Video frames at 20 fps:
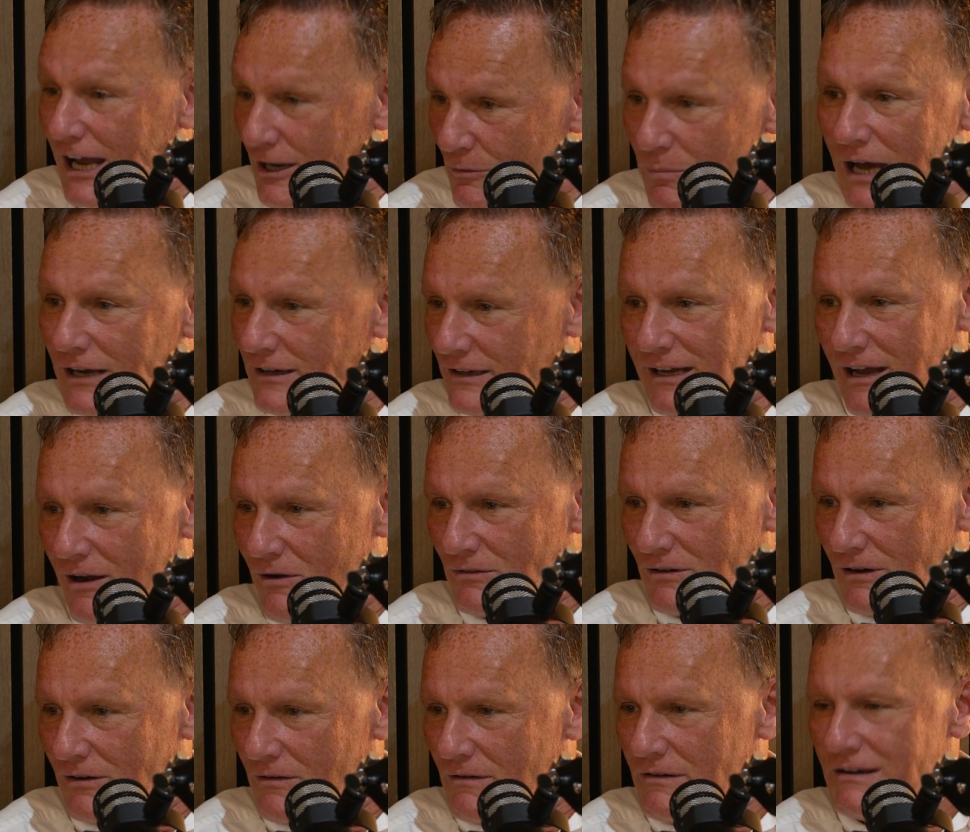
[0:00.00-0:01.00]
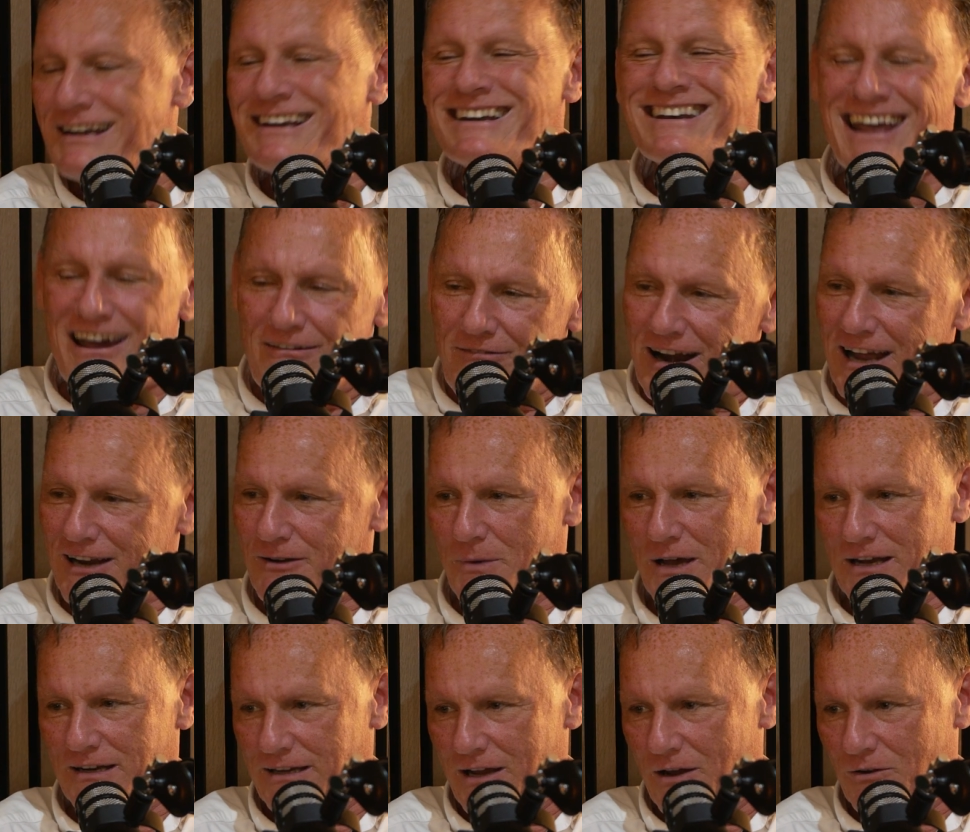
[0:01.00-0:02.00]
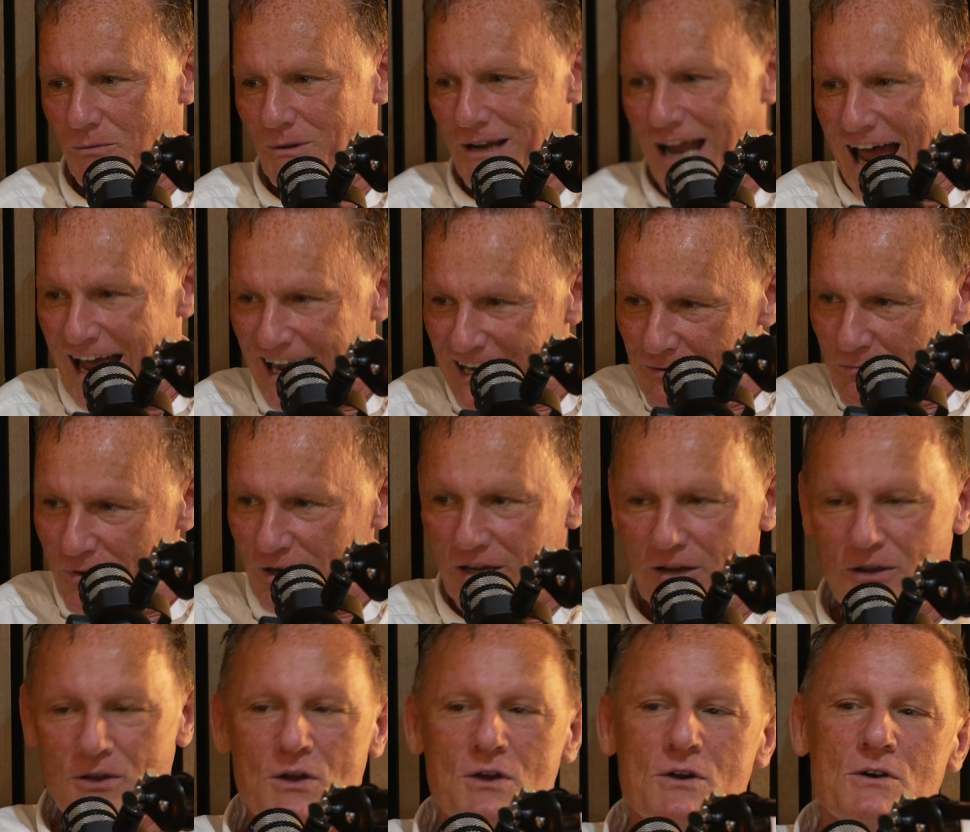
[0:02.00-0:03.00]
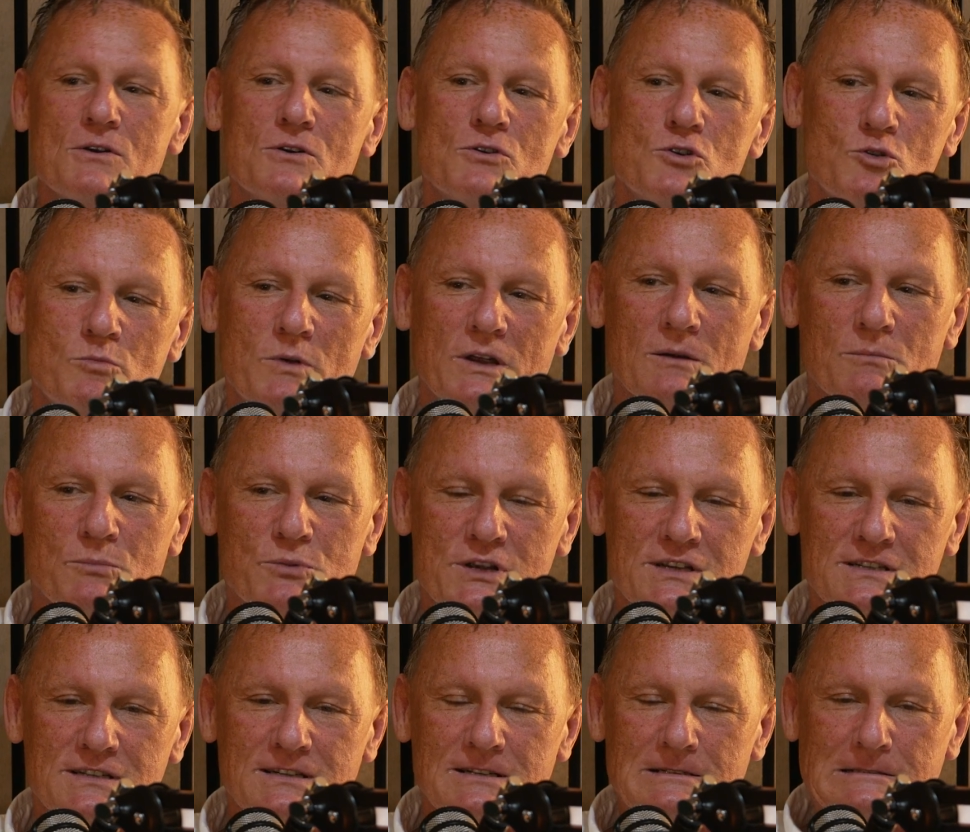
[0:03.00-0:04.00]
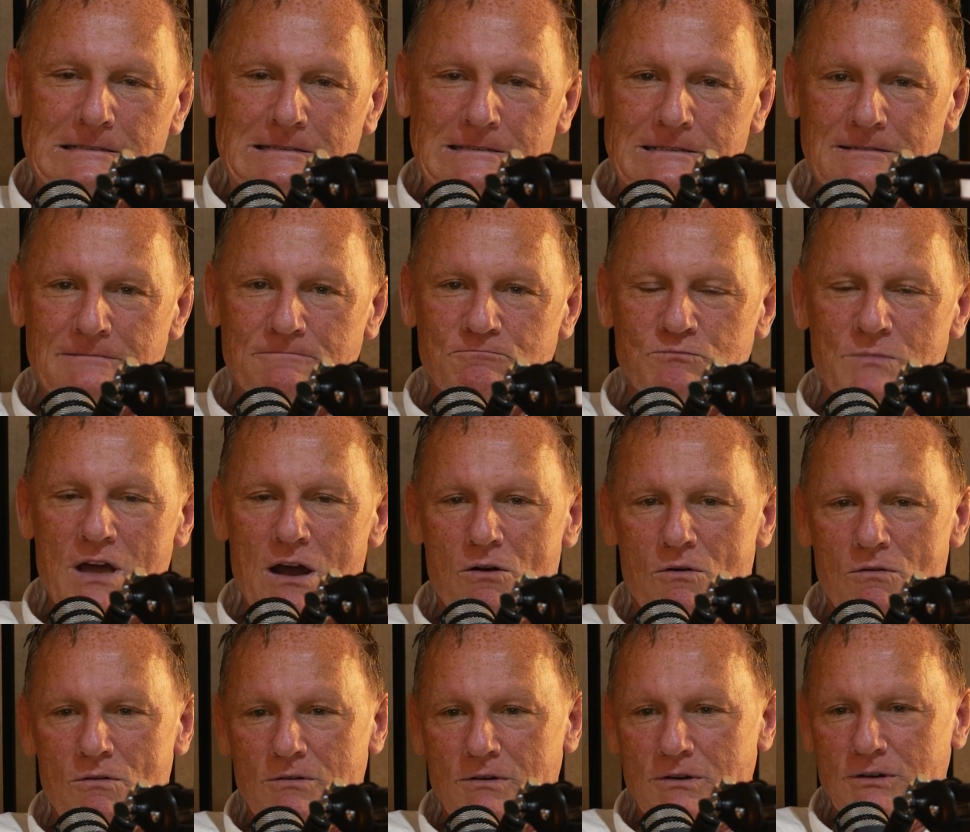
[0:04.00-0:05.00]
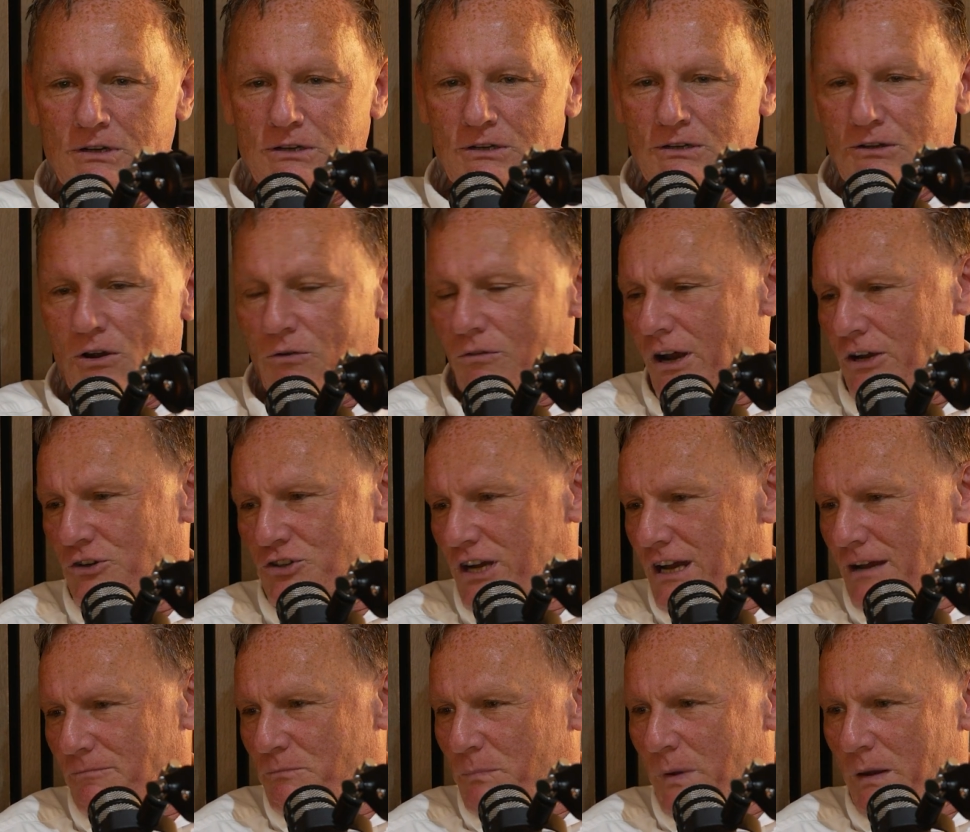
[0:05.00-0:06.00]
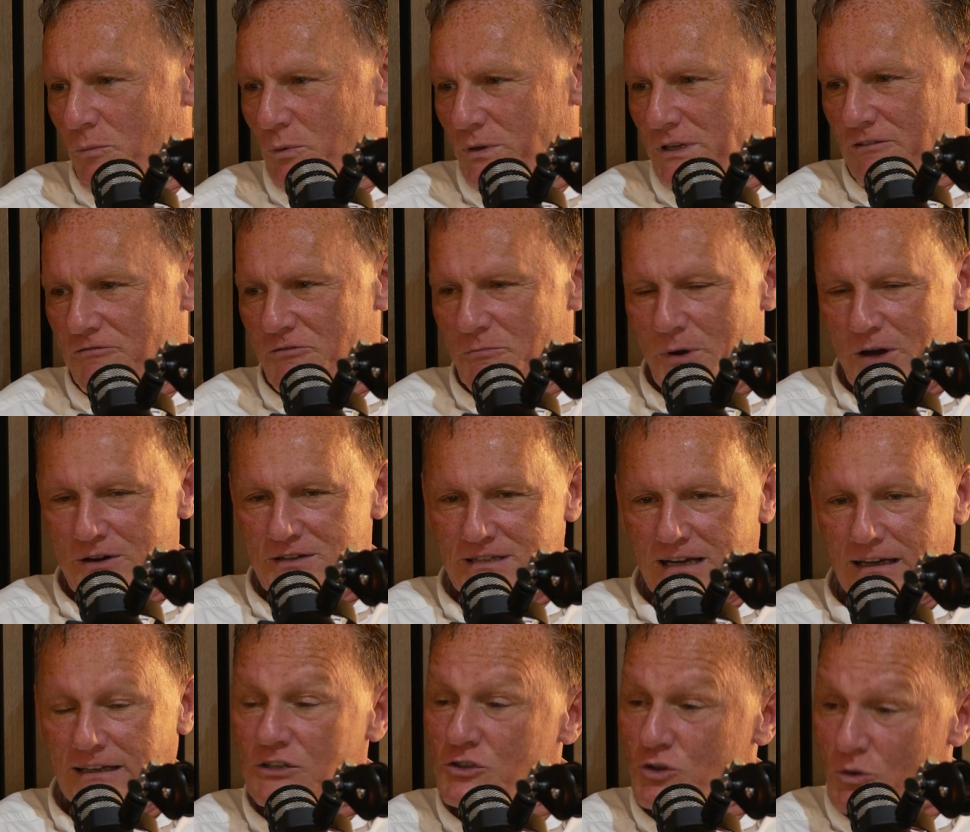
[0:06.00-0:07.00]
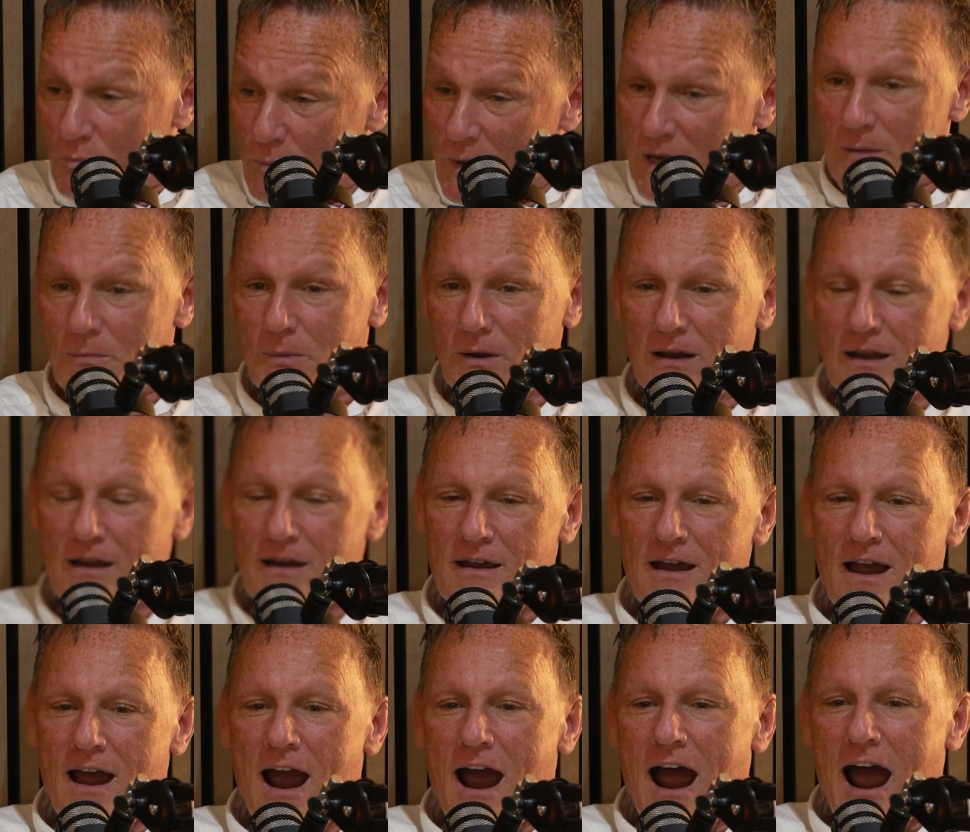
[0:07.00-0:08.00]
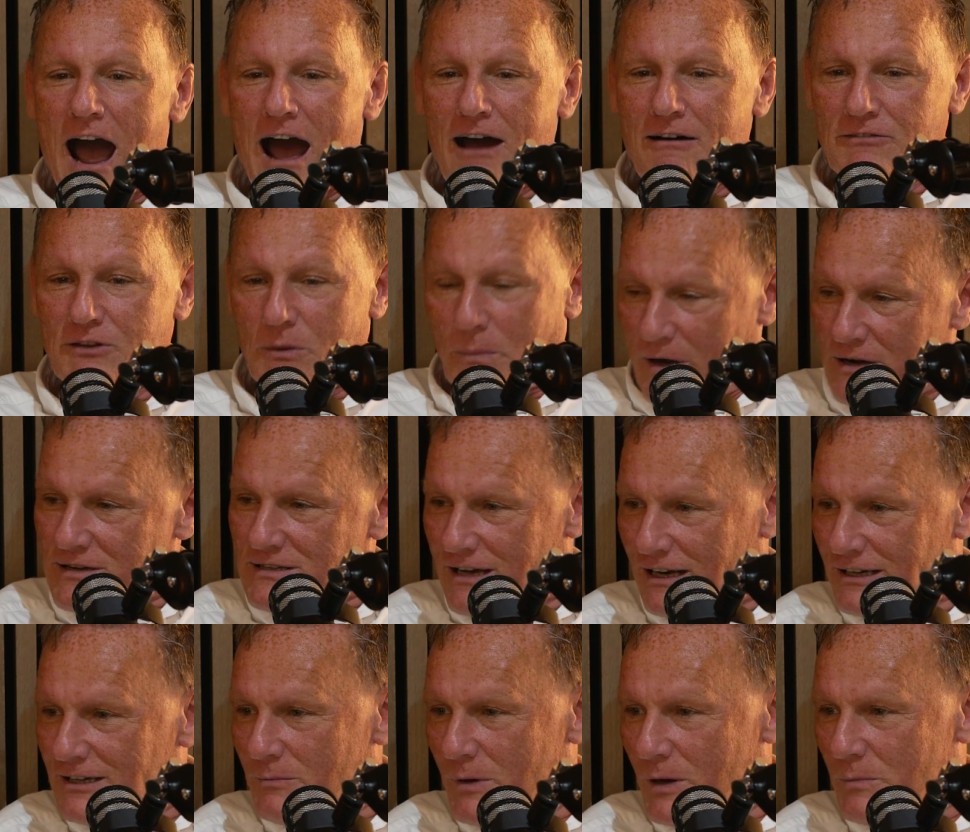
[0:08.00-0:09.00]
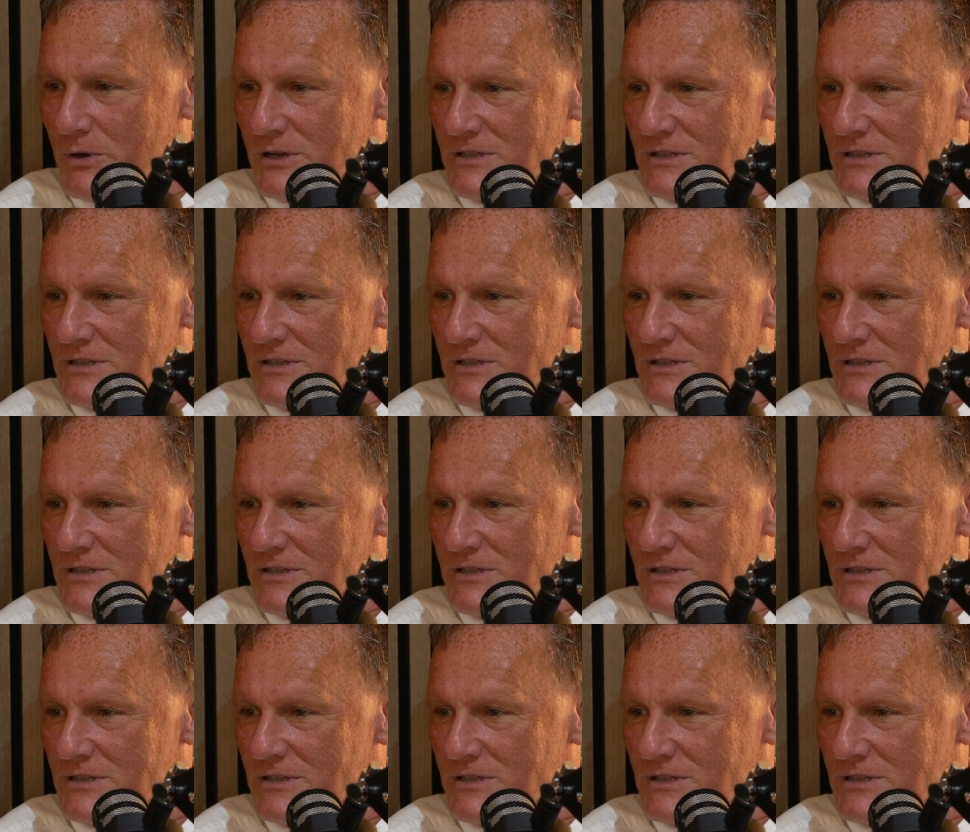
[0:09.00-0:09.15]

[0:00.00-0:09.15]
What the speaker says: a bad encounter. Never had a bad encounter with anybody who'd been in prison. Now, you're right, you get people with different personalities. Some people have the personality to be a